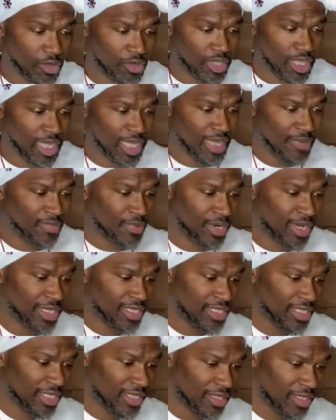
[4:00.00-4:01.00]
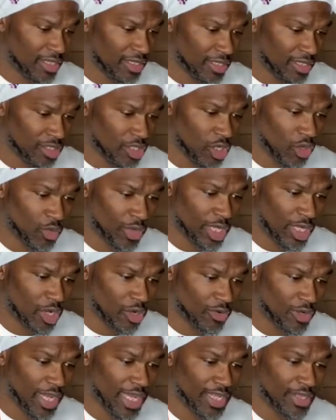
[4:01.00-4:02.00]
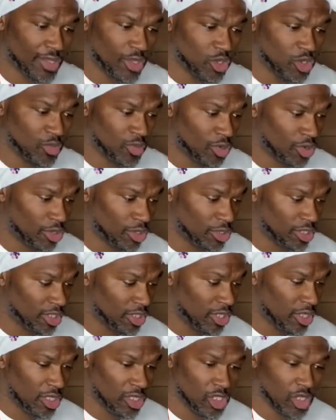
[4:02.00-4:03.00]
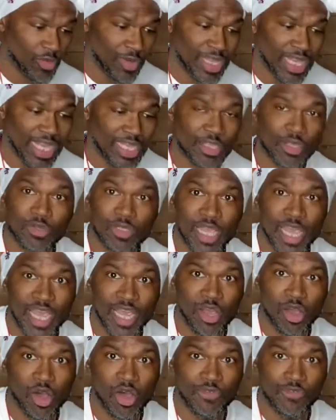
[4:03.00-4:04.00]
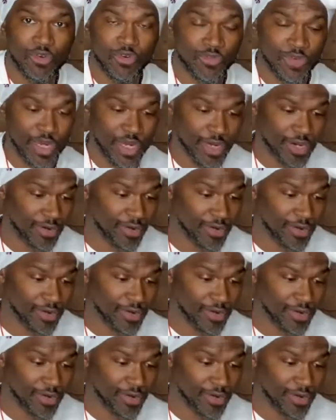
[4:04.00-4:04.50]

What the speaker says: heat press so we don't hit those parts. So we let those hang off over here.